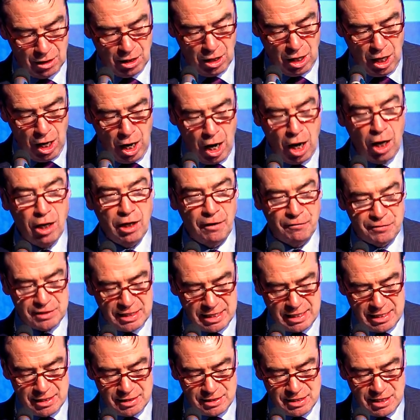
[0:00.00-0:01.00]
All of
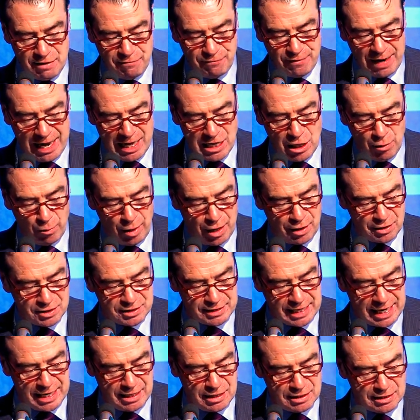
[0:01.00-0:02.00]
these devalue our
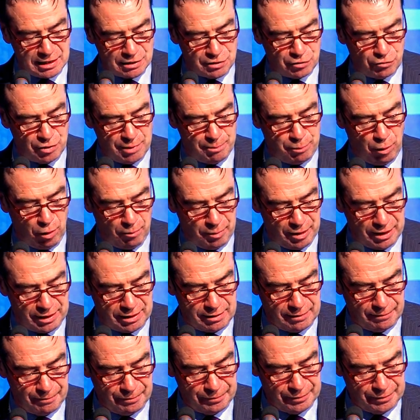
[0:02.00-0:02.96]
status as a republic